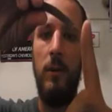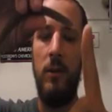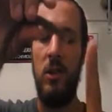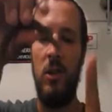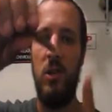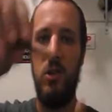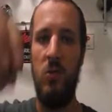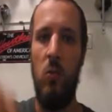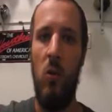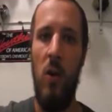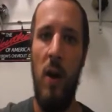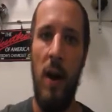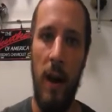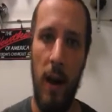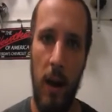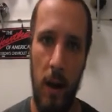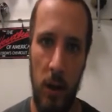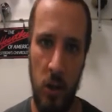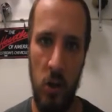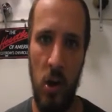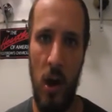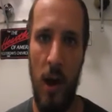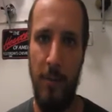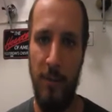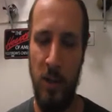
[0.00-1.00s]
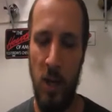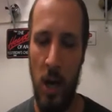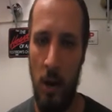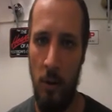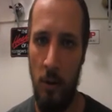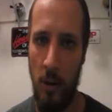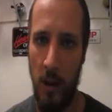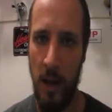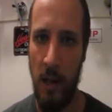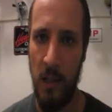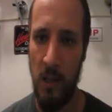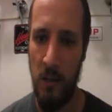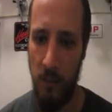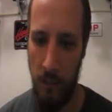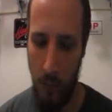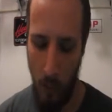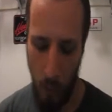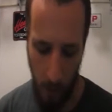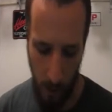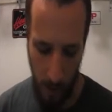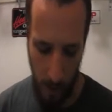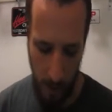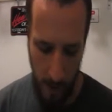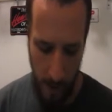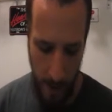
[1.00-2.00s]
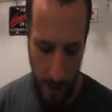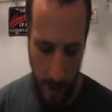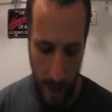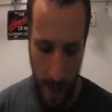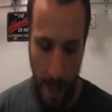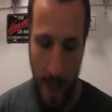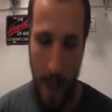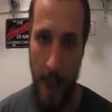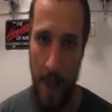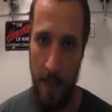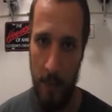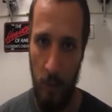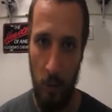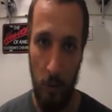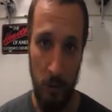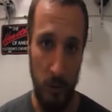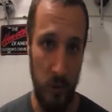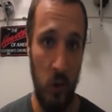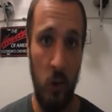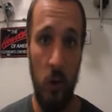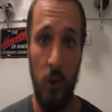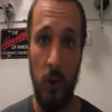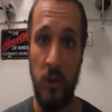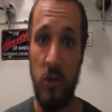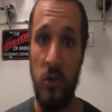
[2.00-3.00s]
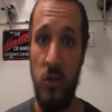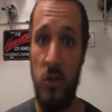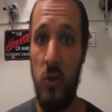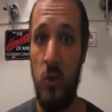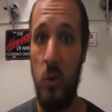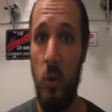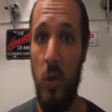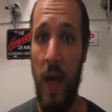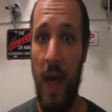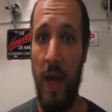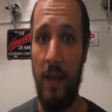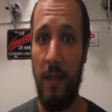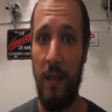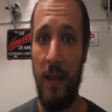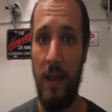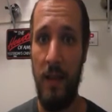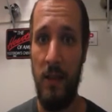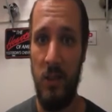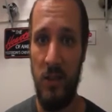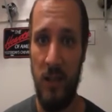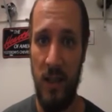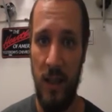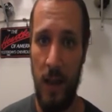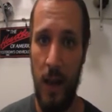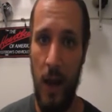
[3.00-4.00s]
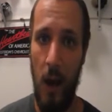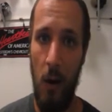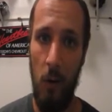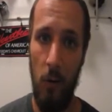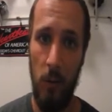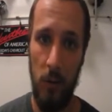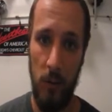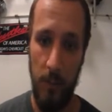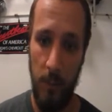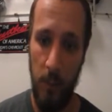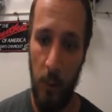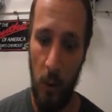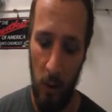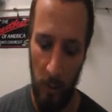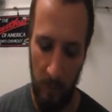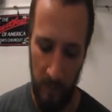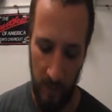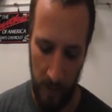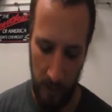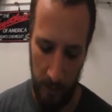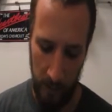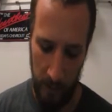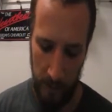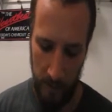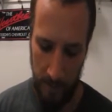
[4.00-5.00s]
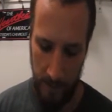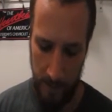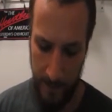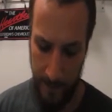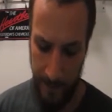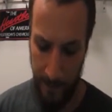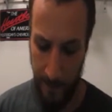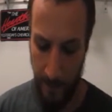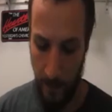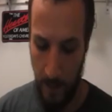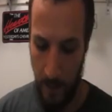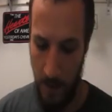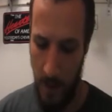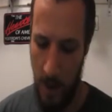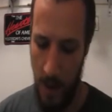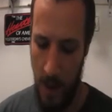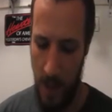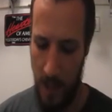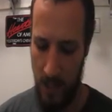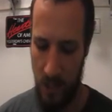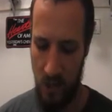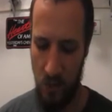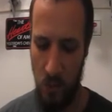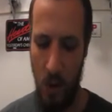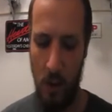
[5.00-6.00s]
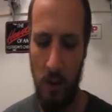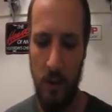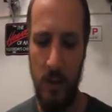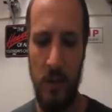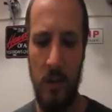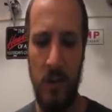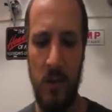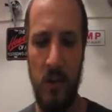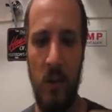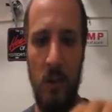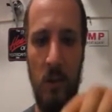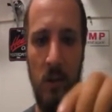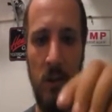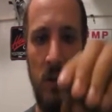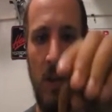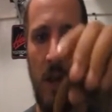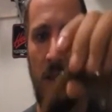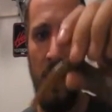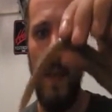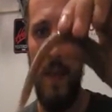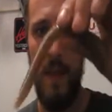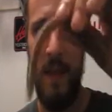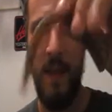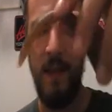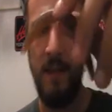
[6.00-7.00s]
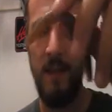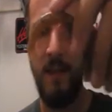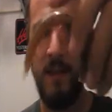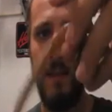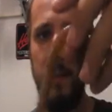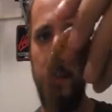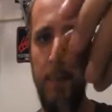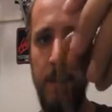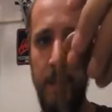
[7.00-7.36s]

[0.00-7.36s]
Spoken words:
is what a drop shot rig is for. And those hooks do that. They stick out perfectly. So I'll use those on this,